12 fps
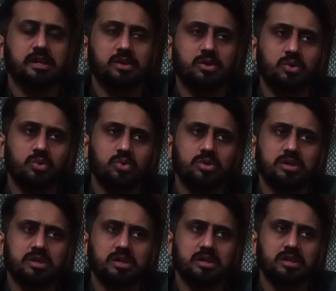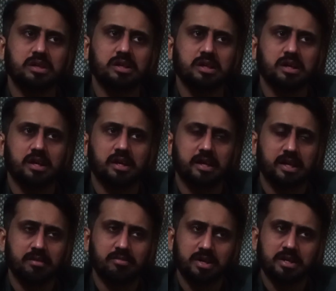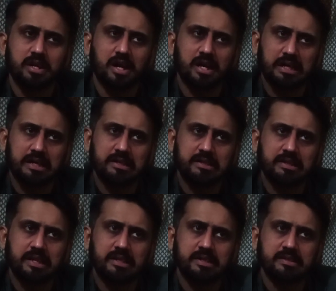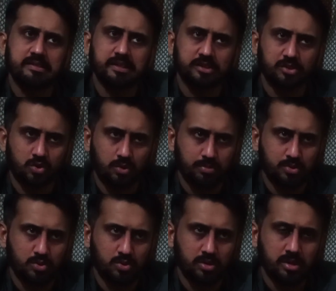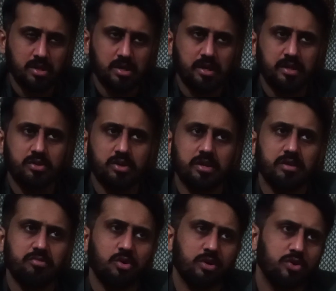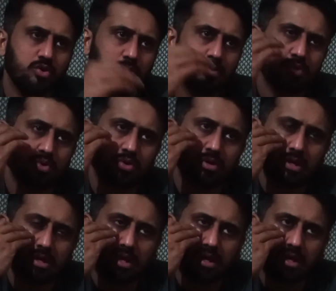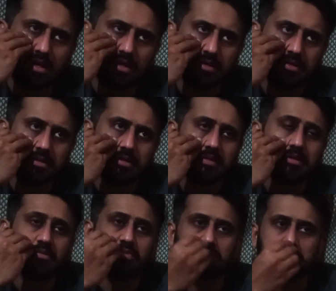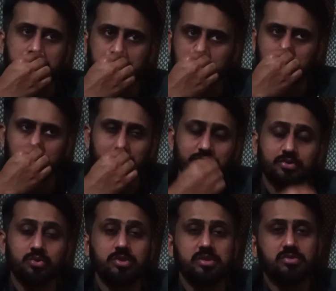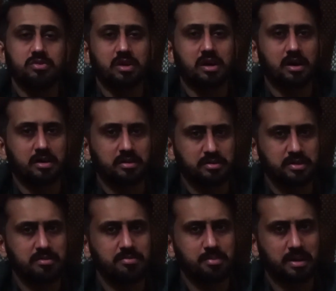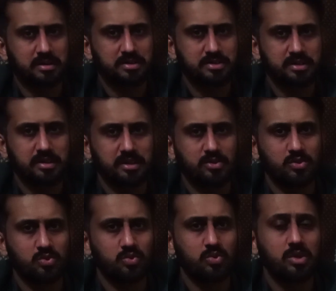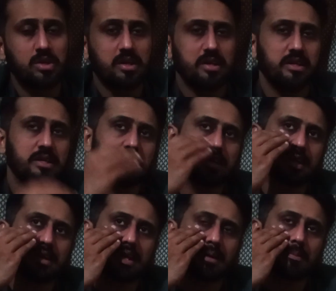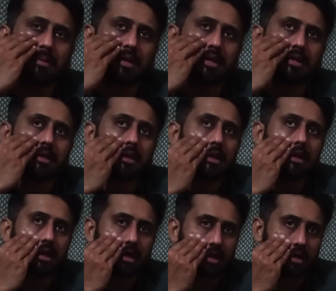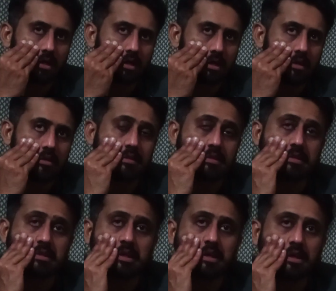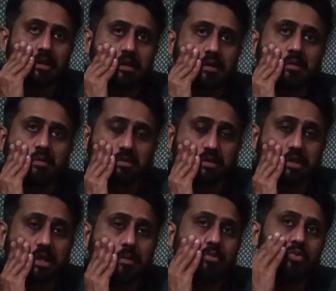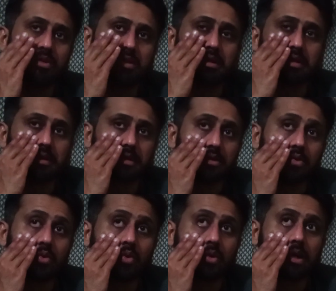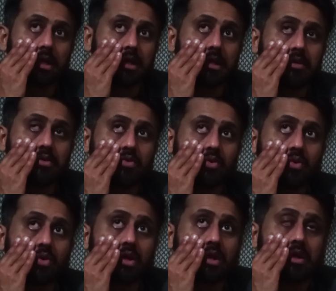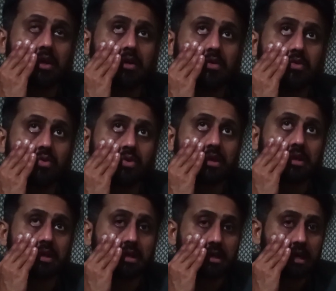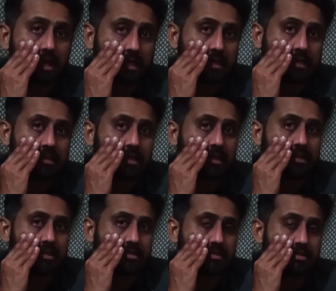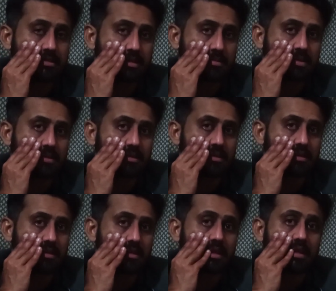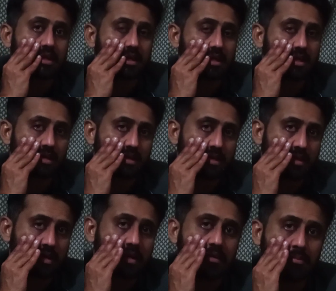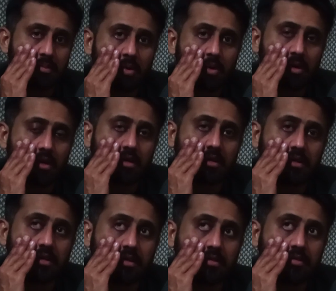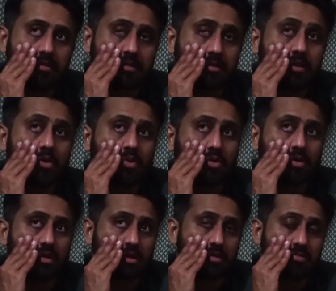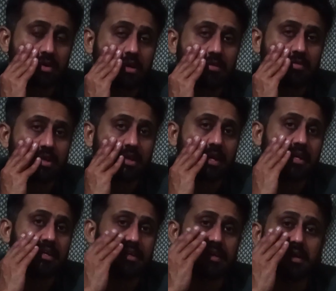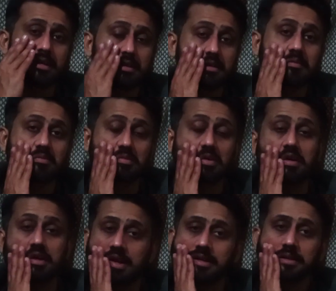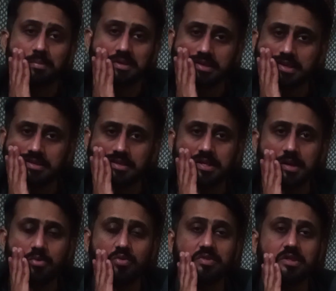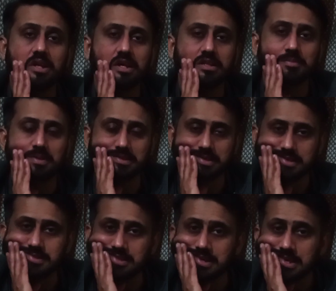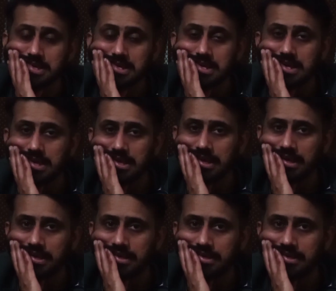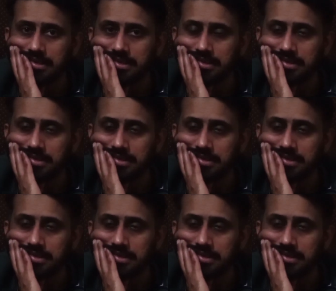include inward eyelid, that is entropion. For entropion, the few things a general practitioner can do. He can apply the tape to lower eyelid, so the eyelid that is disturbing the eyeball is now far away, and he can and the patient has the time to visit eye specialist. And